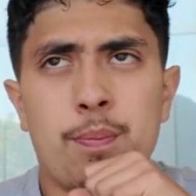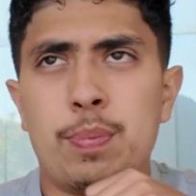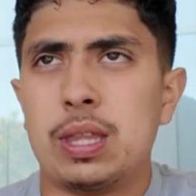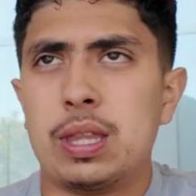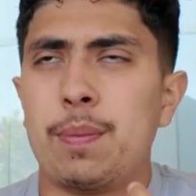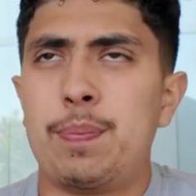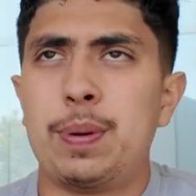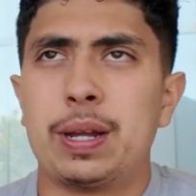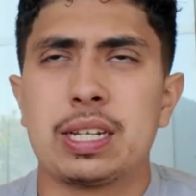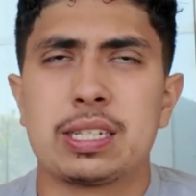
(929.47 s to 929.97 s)

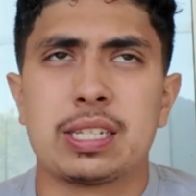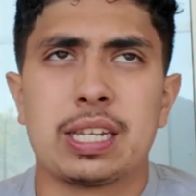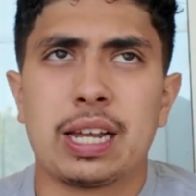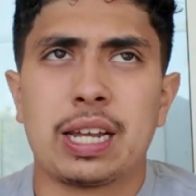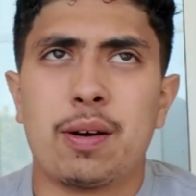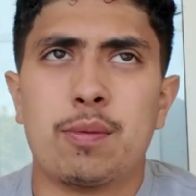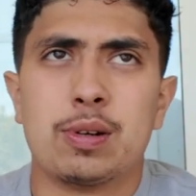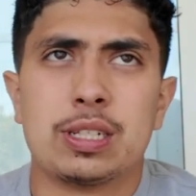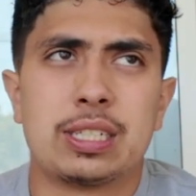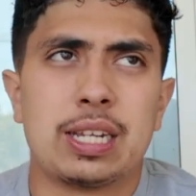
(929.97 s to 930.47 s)
But the biggest
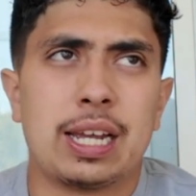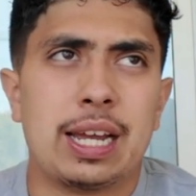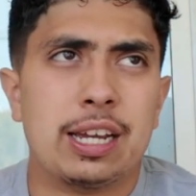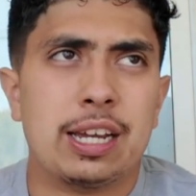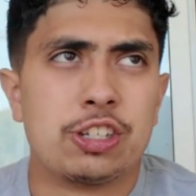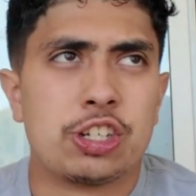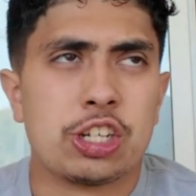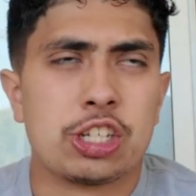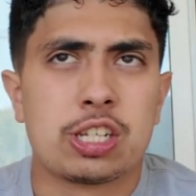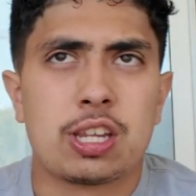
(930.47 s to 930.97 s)
thing I would
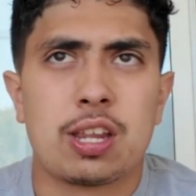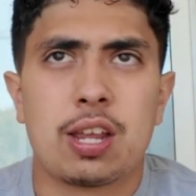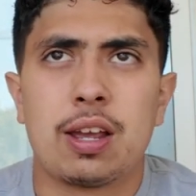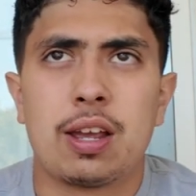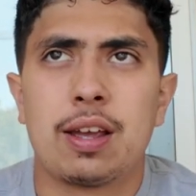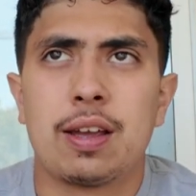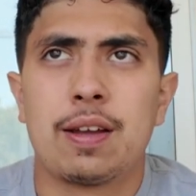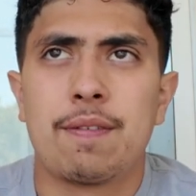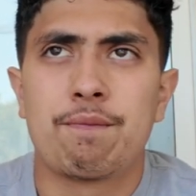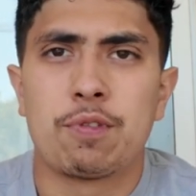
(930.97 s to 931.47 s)
say is just
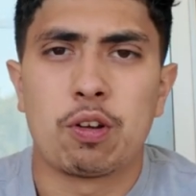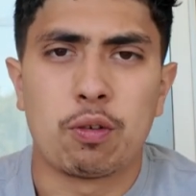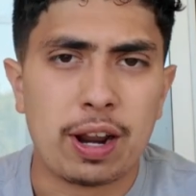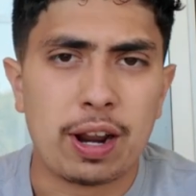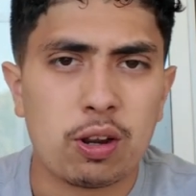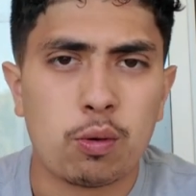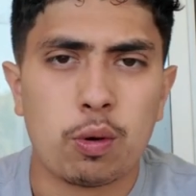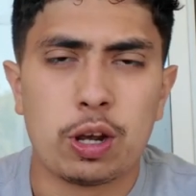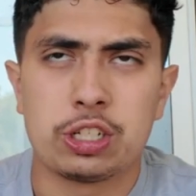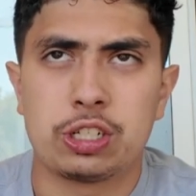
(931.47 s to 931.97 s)
the
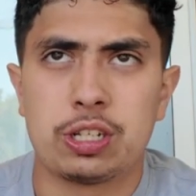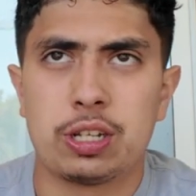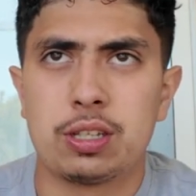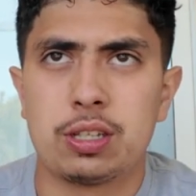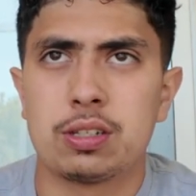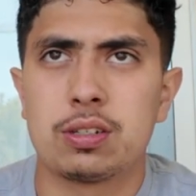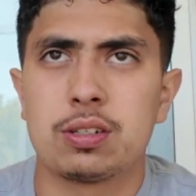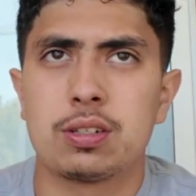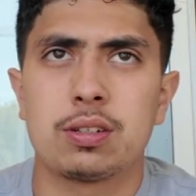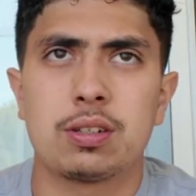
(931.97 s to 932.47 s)
right
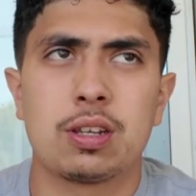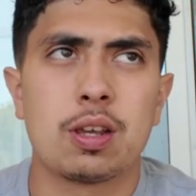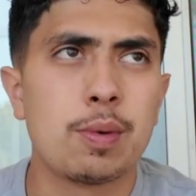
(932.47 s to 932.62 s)
questions,